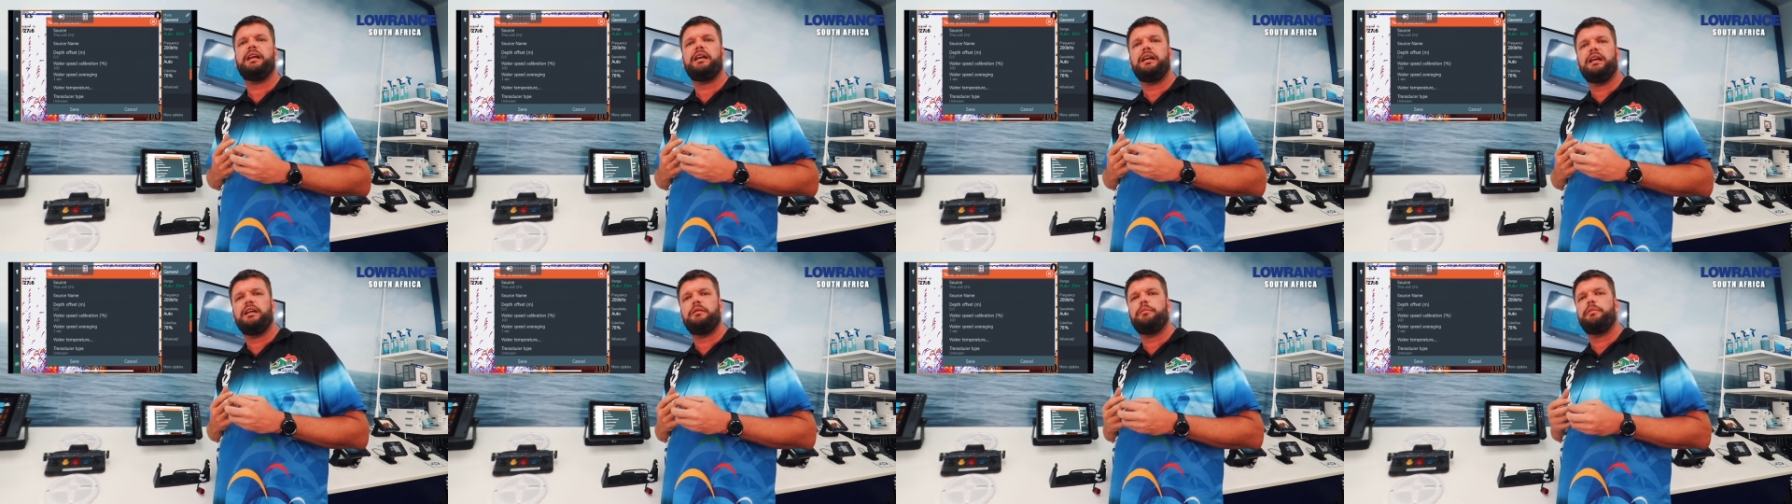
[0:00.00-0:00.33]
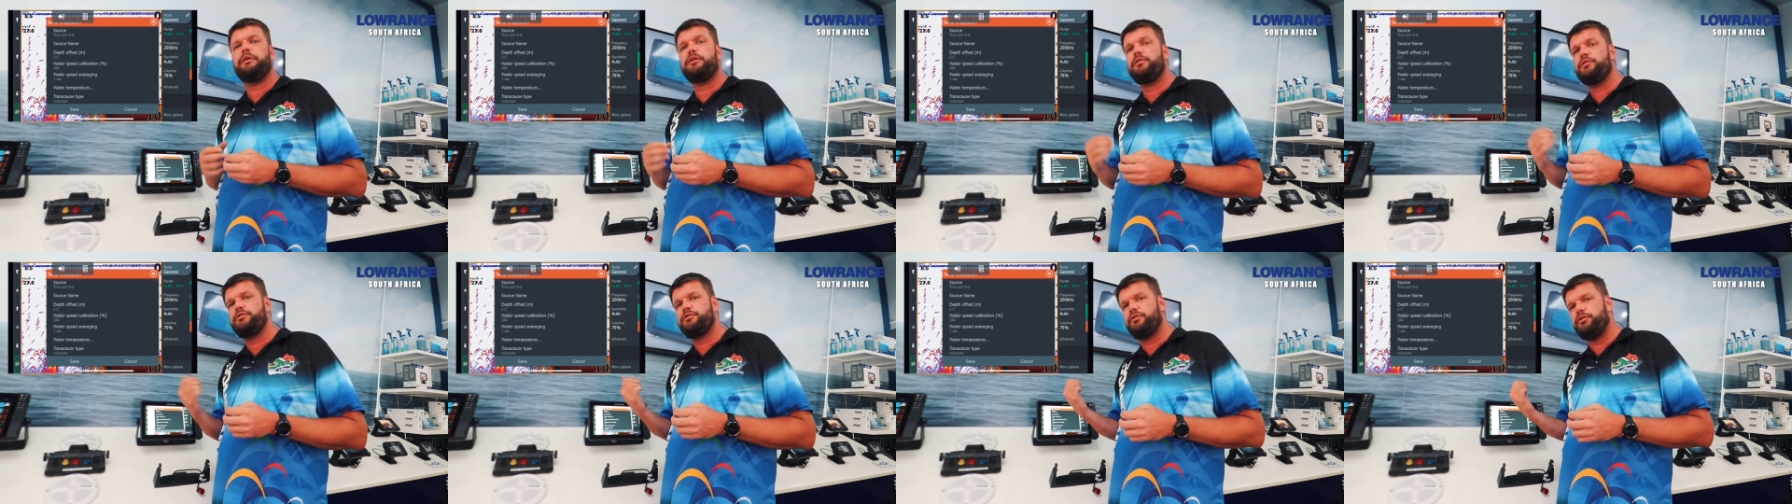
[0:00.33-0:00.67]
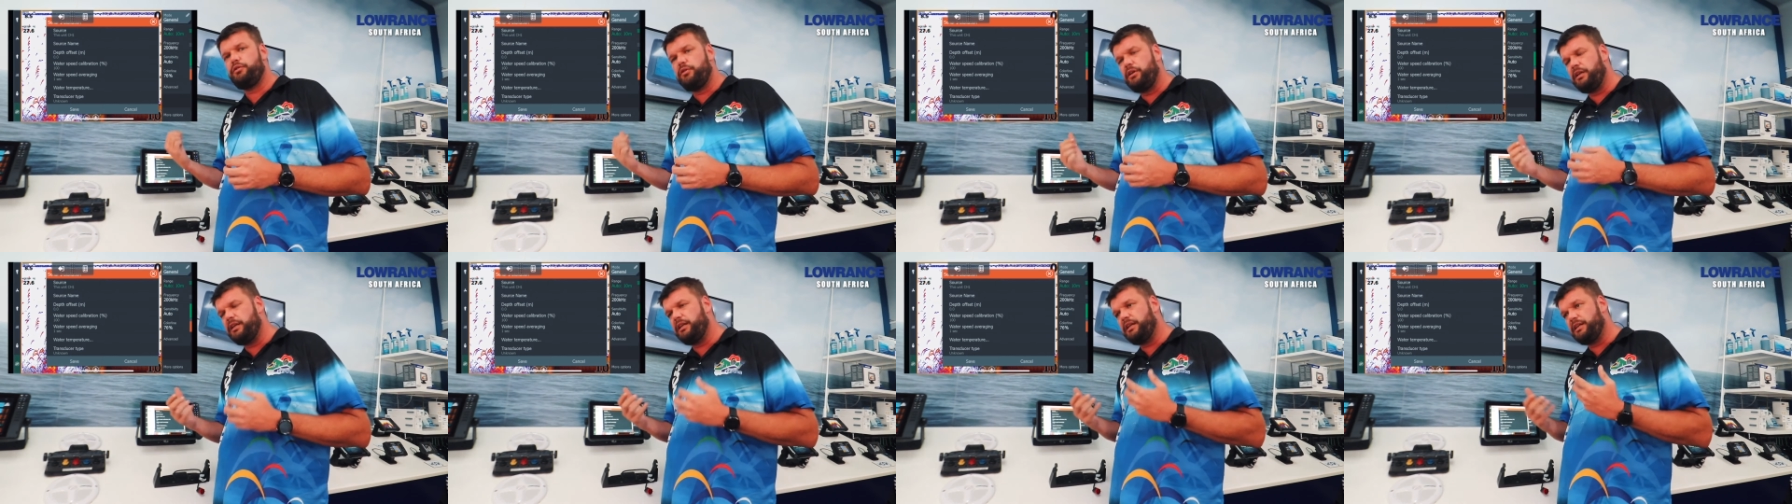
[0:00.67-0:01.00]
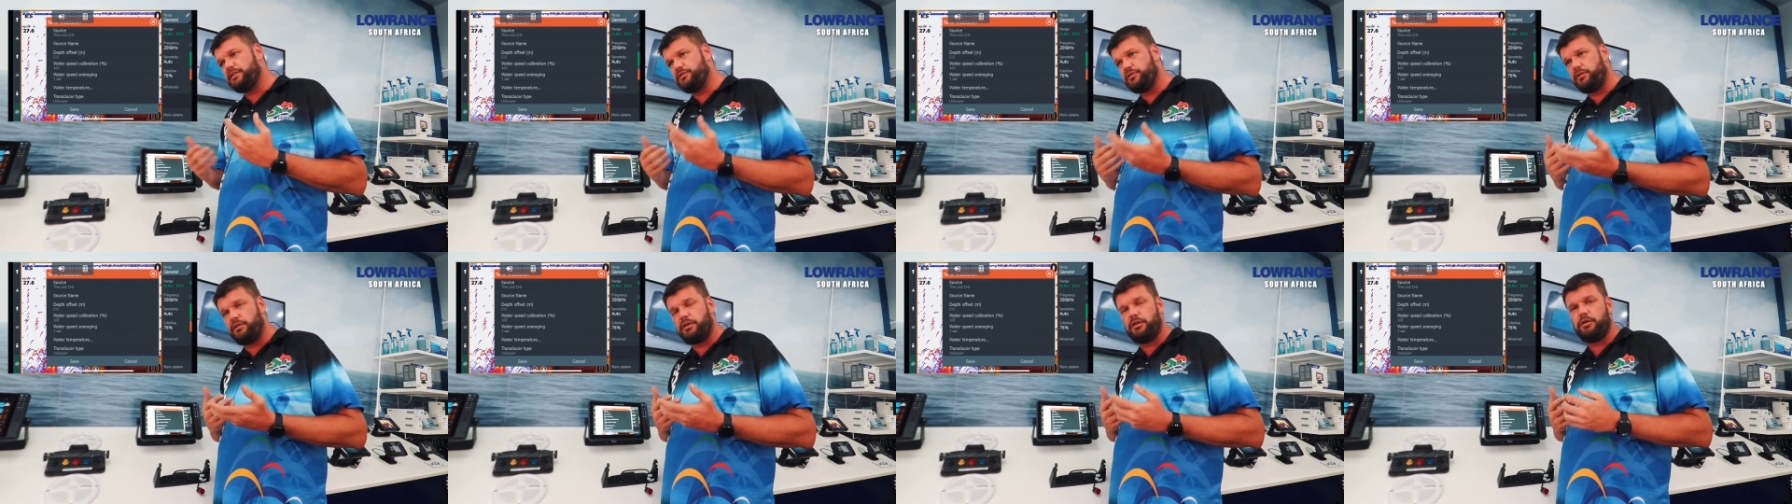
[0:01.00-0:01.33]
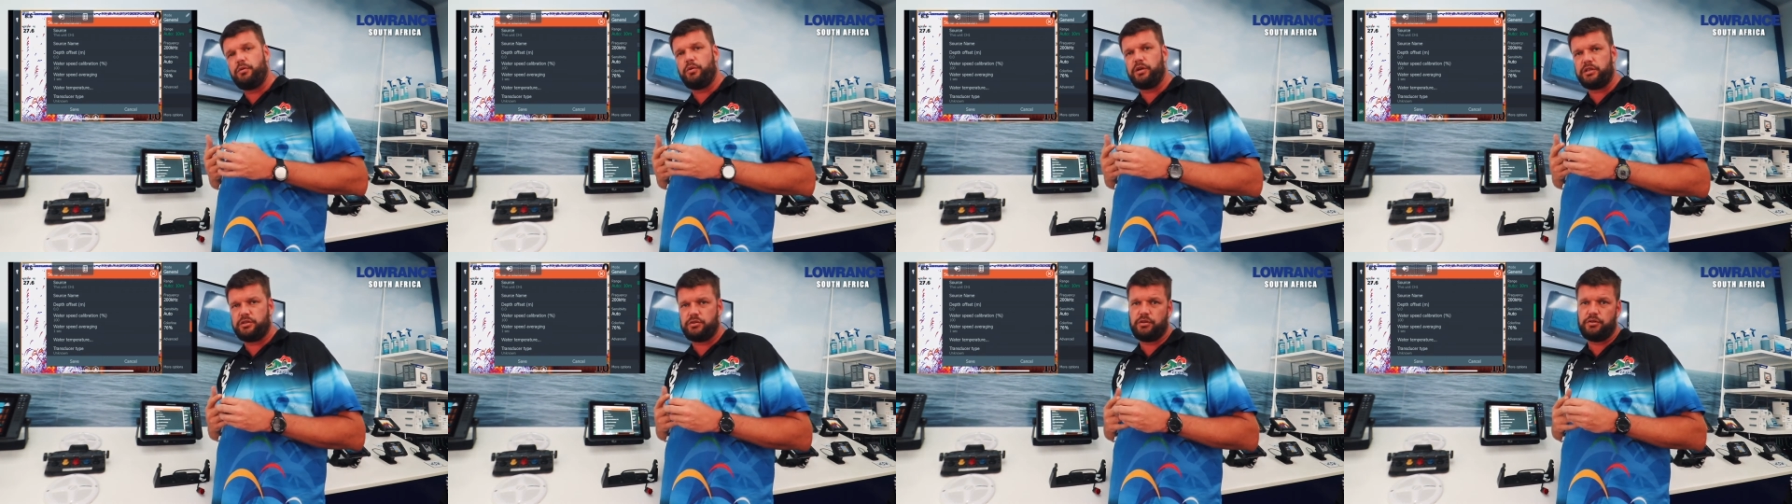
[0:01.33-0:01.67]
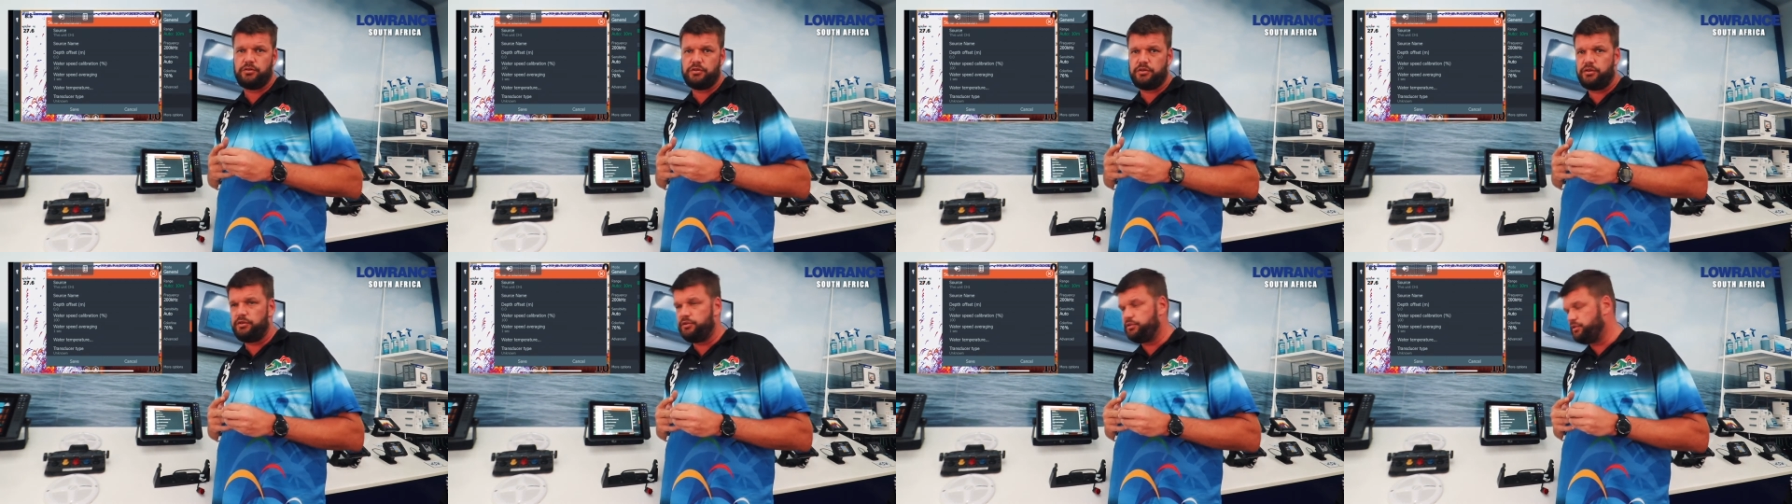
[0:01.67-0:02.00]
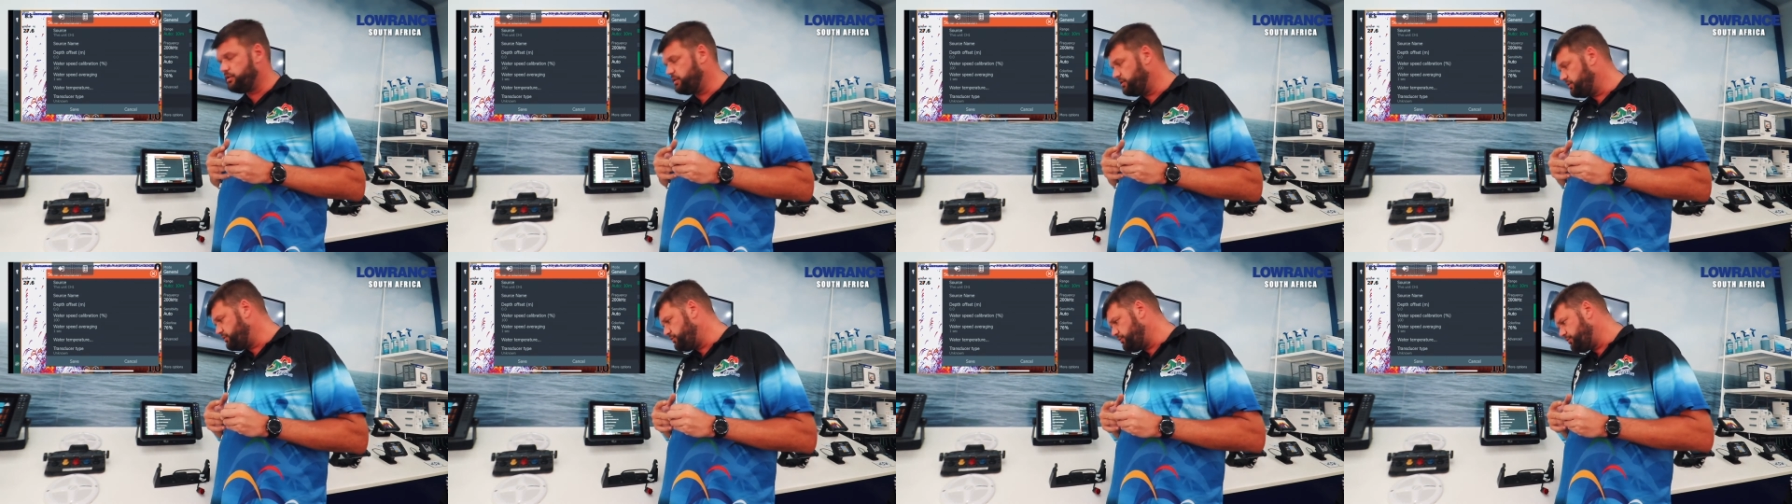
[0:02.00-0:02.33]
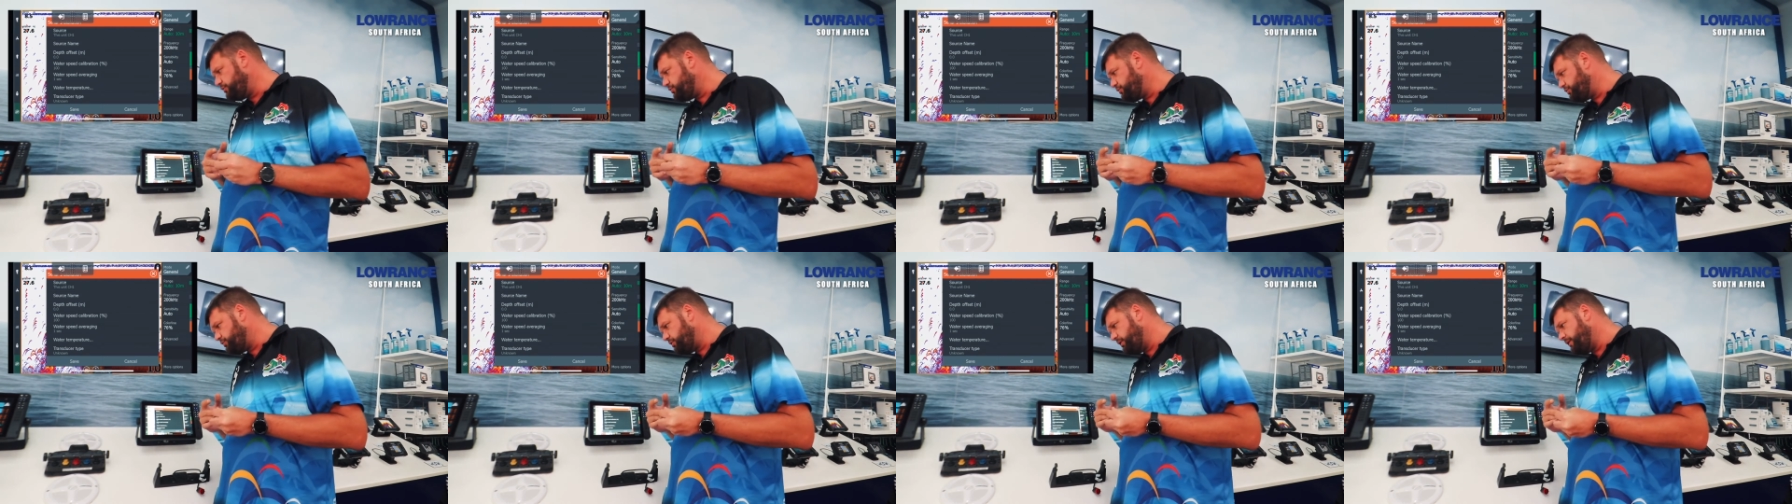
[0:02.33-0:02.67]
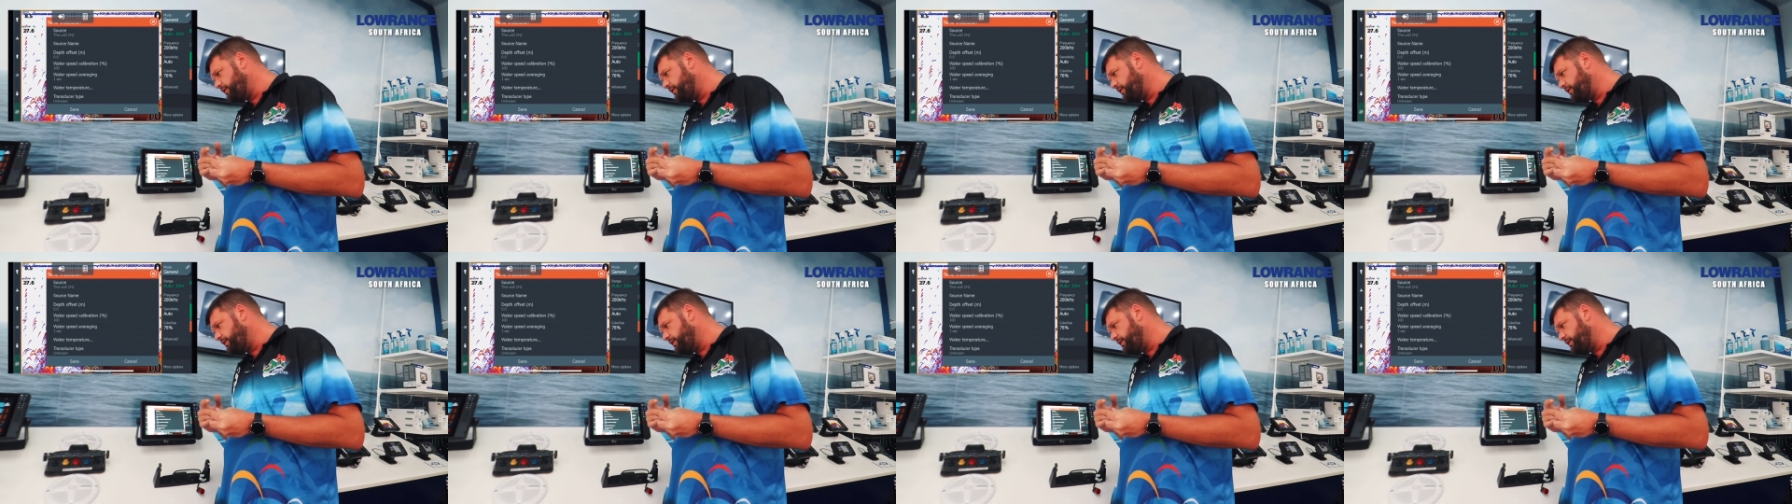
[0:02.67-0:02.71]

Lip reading: get, because your unit doesn't know what transducer is used.